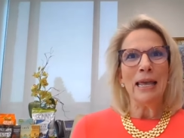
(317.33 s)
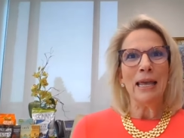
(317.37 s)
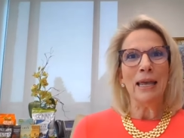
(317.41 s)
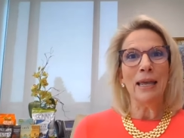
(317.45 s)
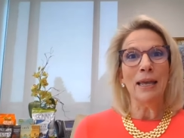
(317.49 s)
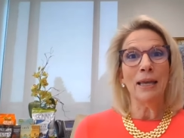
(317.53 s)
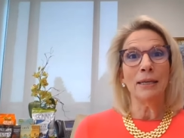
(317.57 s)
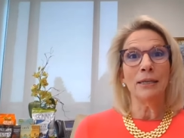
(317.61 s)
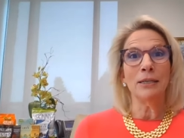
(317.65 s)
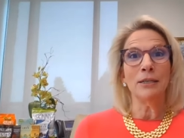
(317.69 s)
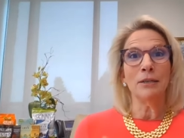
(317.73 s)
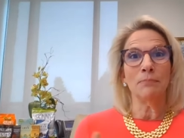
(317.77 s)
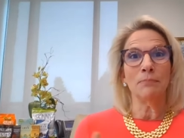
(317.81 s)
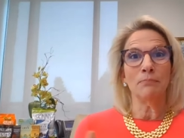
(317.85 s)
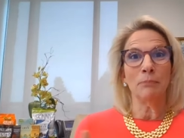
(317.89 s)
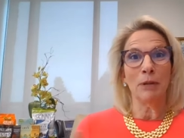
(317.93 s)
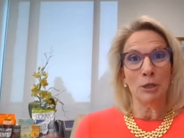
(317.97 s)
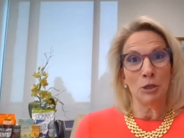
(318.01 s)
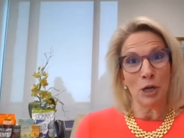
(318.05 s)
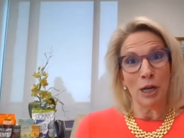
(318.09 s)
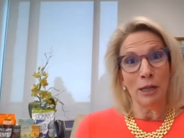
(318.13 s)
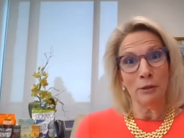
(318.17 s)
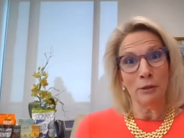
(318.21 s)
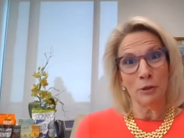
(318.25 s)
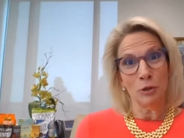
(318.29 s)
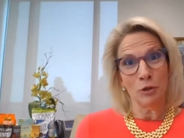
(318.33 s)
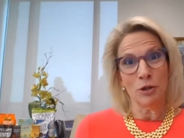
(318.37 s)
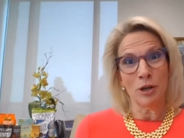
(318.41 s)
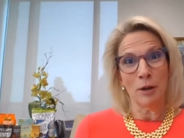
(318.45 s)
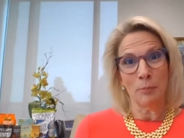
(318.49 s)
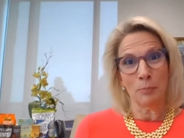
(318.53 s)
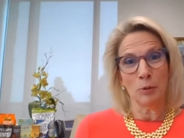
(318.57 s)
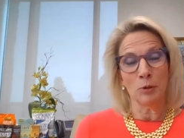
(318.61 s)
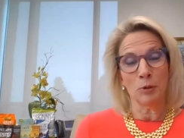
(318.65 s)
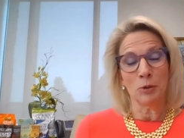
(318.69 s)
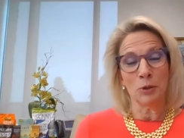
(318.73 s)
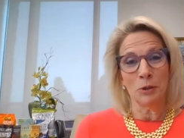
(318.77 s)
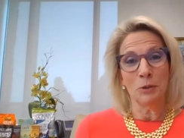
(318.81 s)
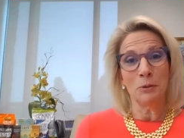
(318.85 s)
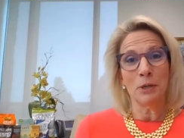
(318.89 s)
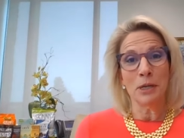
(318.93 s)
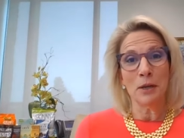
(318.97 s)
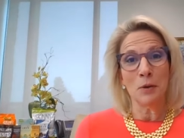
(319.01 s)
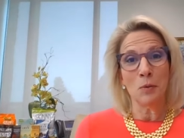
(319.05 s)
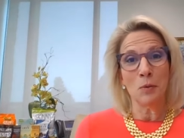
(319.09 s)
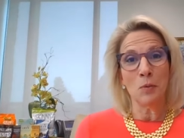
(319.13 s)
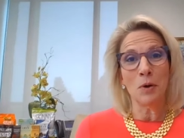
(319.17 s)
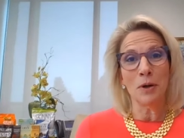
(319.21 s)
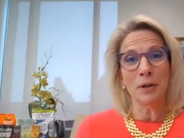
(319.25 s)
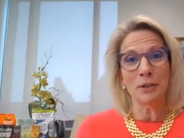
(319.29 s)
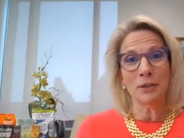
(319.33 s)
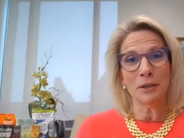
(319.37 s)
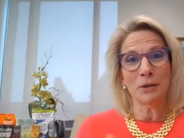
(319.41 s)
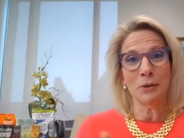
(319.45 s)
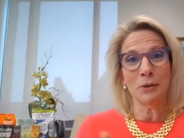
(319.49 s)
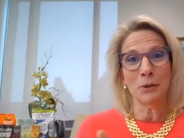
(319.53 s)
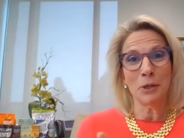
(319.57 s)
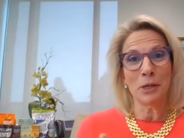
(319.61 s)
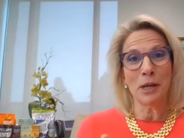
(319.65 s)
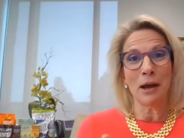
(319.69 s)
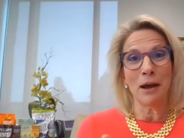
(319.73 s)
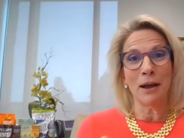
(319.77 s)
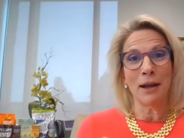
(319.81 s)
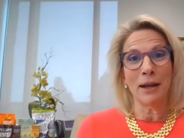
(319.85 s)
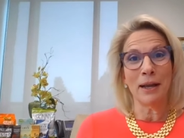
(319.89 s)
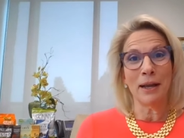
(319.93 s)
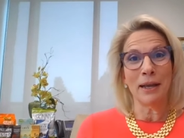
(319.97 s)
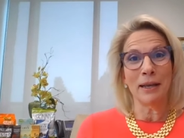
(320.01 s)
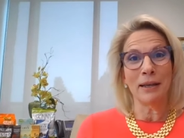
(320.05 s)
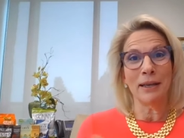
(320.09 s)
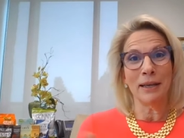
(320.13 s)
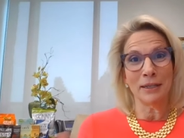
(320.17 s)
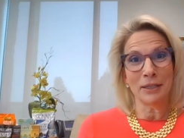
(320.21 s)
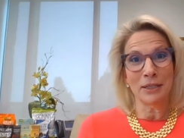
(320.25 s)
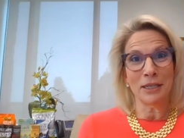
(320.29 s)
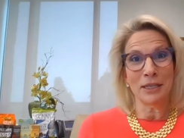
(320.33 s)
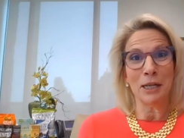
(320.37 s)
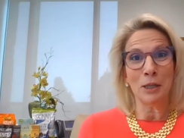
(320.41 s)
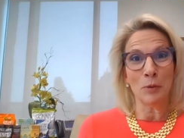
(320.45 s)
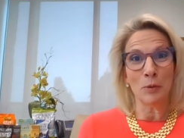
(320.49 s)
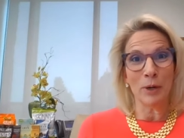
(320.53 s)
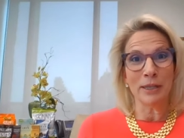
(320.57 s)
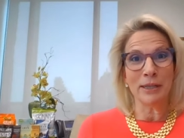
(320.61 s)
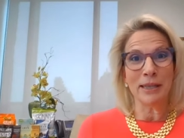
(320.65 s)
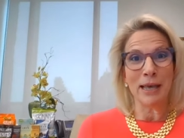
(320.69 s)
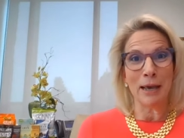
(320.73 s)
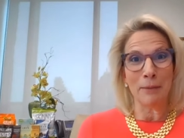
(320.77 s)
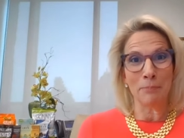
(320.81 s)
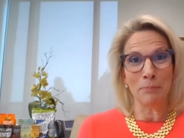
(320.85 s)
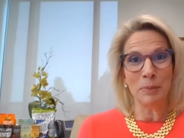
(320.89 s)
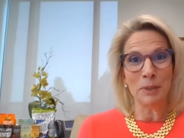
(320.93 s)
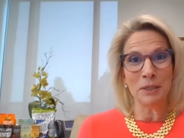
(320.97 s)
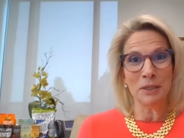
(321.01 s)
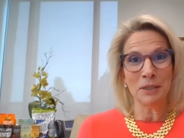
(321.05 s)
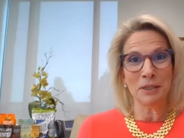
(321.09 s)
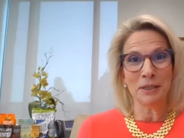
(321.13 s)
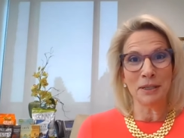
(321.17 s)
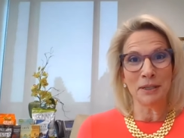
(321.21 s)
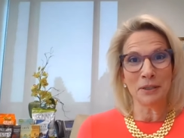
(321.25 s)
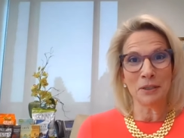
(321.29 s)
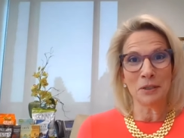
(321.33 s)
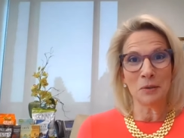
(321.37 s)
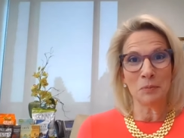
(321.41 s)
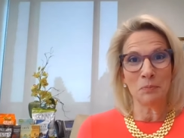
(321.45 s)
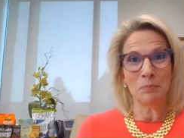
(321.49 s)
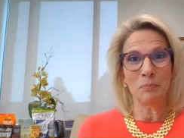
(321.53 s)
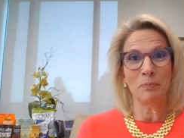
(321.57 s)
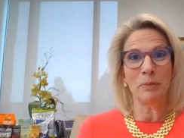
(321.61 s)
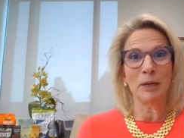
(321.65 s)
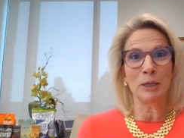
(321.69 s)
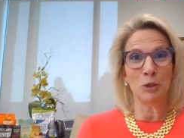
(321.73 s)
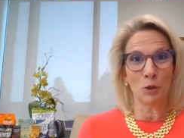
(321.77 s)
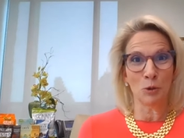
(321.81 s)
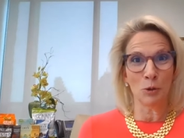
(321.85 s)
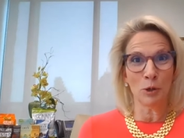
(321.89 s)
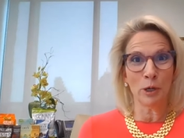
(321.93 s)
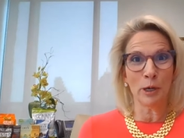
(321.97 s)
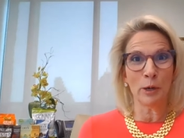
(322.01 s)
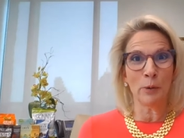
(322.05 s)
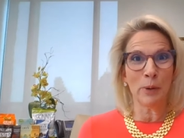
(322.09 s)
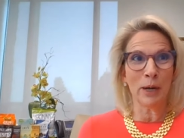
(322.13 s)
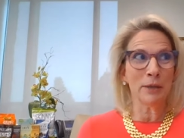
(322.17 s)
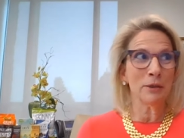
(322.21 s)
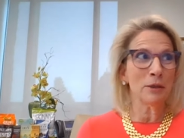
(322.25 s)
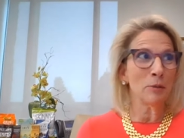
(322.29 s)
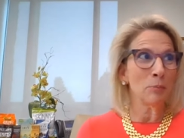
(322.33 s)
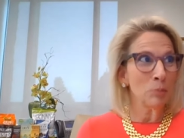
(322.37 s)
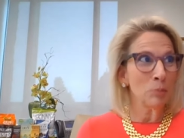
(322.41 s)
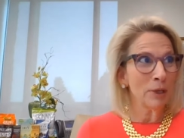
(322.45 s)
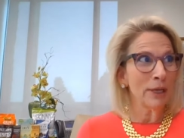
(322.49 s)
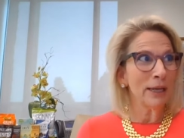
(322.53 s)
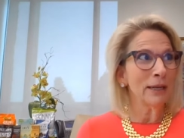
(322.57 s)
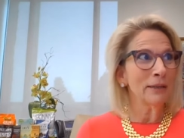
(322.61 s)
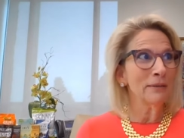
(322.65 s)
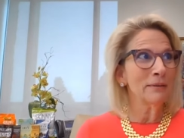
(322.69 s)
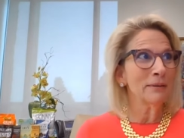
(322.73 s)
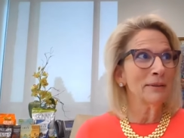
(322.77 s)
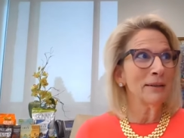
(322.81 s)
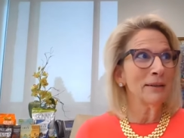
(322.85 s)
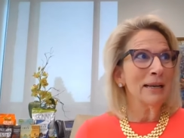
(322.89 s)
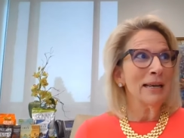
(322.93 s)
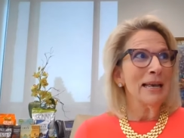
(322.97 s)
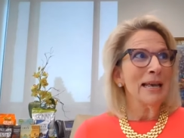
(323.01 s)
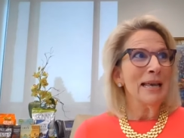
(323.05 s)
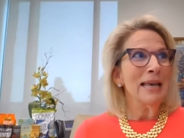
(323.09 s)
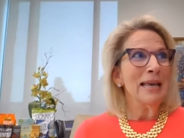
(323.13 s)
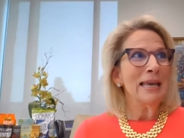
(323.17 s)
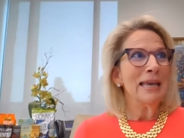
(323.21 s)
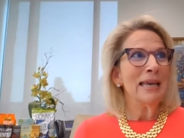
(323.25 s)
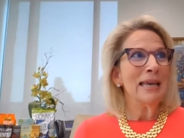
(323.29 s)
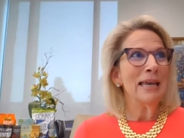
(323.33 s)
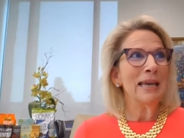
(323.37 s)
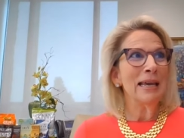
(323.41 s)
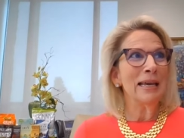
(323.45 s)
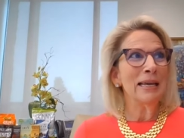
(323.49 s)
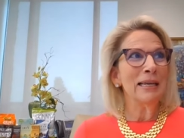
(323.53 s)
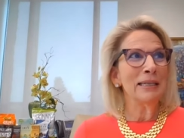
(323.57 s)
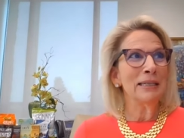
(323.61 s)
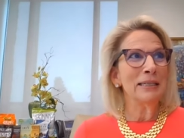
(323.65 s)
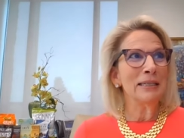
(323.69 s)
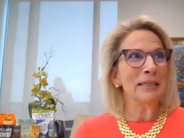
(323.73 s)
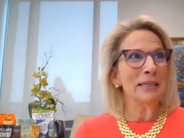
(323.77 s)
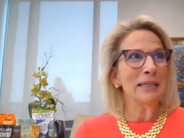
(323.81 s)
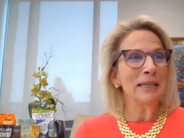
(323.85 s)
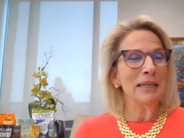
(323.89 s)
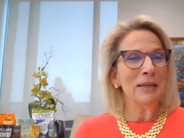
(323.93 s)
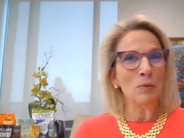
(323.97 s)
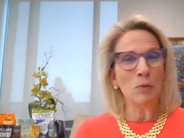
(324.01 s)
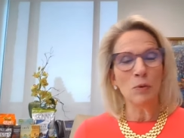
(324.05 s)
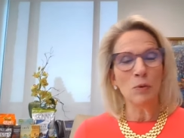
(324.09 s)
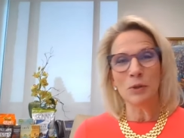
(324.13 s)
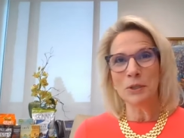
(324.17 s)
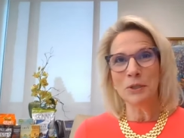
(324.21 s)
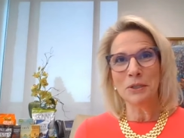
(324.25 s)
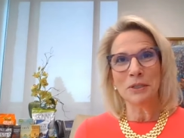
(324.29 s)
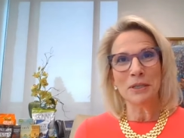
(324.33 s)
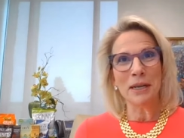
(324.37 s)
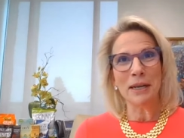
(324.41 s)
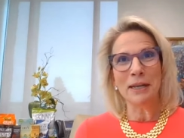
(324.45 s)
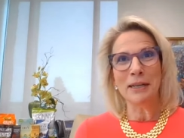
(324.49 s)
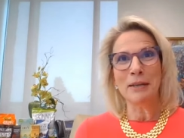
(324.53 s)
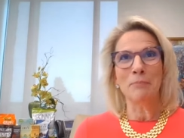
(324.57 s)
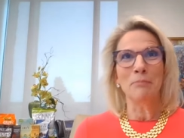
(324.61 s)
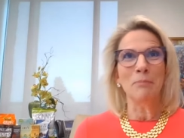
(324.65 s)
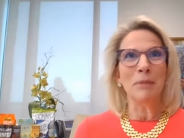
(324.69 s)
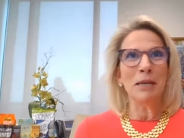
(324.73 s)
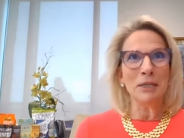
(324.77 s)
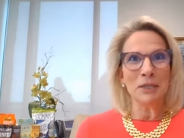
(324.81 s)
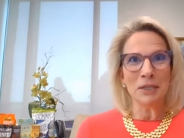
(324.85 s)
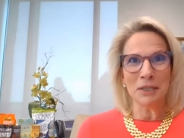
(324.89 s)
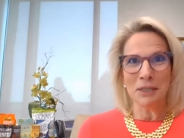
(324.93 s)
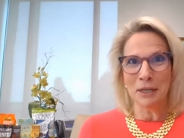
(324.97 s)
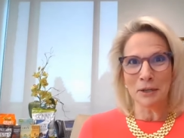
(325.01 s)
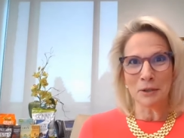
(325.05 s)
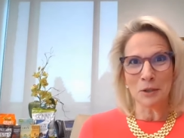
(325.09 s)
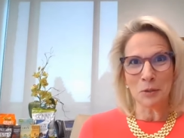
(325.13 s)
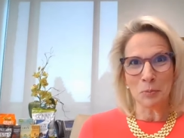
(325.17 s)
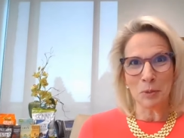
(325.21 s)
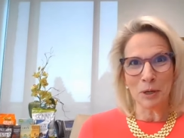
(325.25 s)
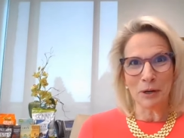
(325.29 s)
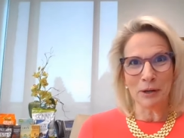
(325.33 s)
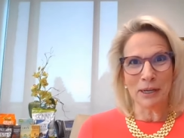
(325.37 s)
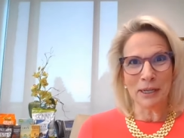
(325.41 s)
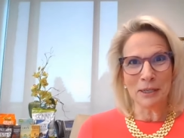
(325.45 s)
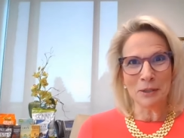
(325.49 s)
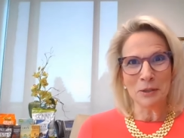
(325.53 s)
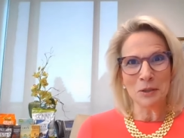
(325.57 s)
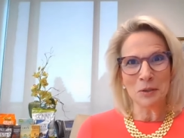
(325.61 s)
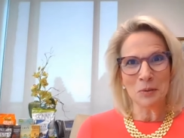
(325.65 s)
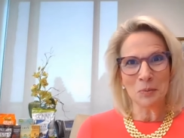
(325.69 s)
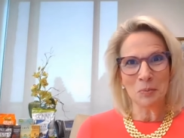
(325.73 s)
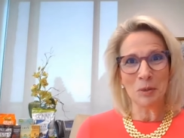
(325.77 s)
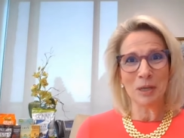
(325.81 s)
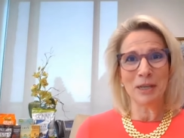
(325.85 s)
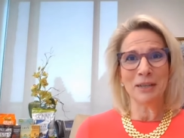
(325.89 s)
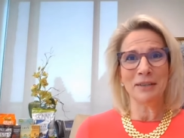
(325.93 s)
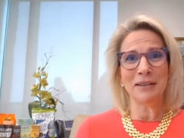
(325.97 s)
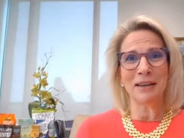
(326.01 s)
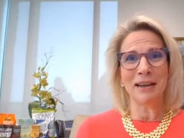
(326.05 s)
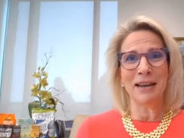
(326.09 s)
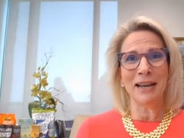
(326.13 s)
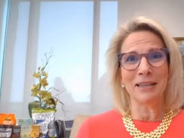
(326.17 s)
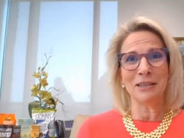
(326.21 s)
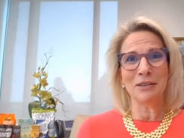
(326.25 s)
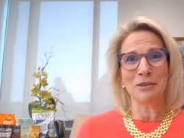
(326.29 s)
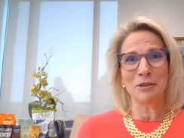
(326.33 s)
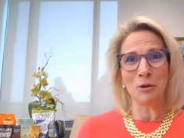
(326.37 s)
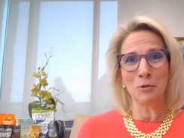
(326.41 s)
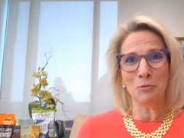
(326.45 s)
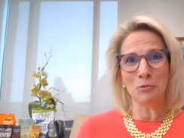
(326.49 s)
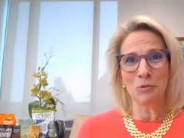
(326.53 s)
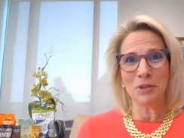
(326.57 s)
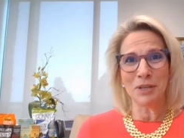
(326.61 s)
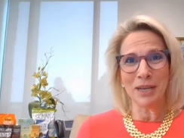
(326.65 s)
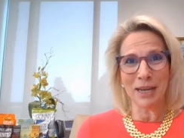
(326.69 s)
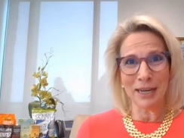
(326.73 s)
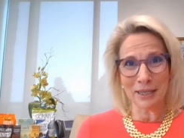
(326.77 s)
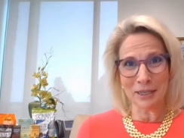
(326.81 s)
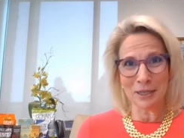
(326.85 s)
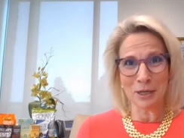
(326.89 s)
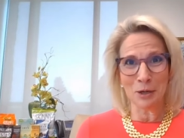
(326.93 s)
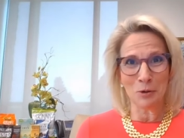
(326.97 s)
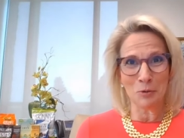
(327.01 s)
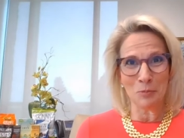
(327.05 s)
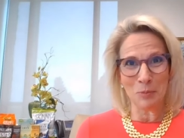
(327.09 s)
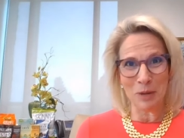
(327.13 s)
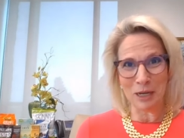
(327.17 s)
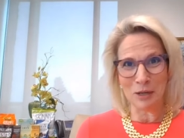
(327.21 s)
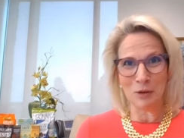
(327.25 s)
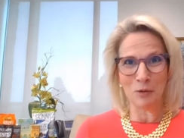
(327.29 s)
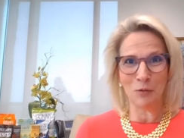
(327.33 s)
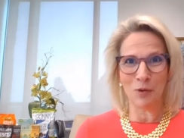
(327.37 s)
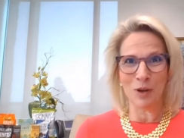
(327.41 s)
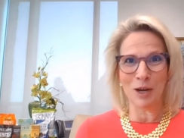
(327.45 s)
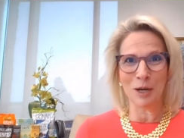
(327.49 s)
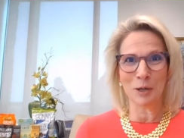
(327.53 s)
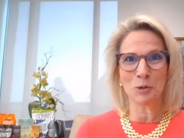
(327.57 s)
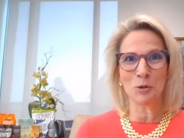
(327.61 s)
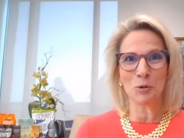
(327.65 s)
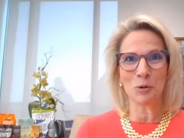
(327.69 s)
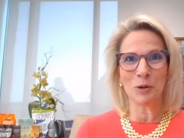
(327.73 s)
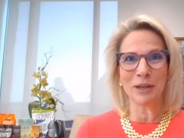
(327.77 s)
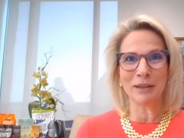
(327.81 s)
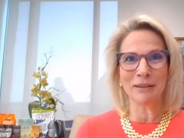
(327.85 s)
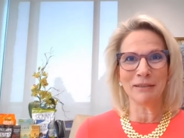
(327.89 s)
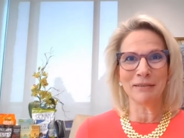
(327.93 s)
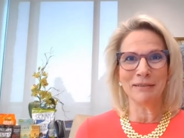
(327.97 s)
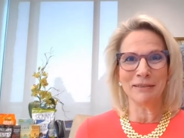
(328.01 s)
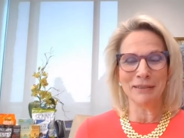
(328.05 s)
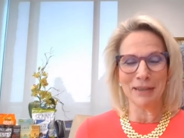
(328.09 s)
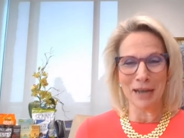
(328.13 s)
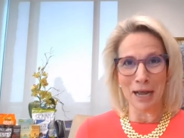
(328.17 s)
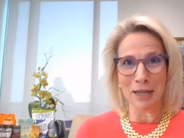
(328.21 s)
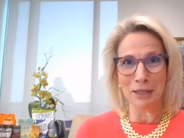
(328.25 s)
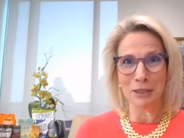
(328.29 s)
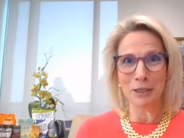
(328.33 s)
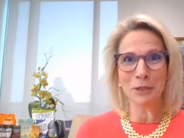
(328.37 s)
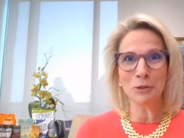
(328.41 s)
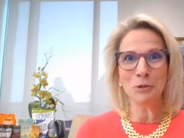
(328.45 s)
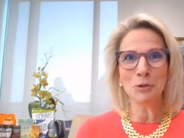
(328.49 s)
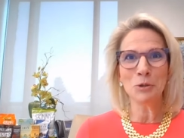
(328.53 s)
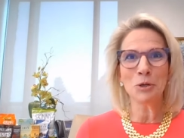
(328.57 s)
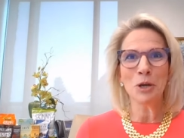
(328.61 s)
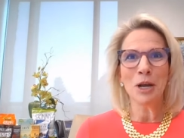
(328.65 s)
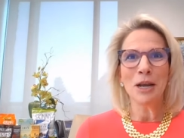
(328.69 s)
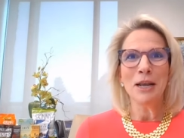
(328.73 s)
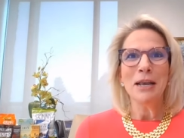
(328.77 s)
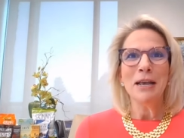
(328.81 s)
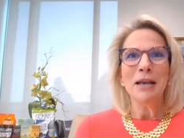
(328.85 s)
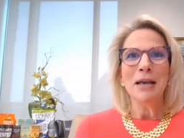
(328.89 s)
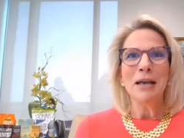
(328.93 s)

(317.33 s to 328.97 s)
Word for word: And my challenge and opportunity was could I accelerate that business by turning around the plant? And it was an amazing experience because I had no technical manufacturing knowledge,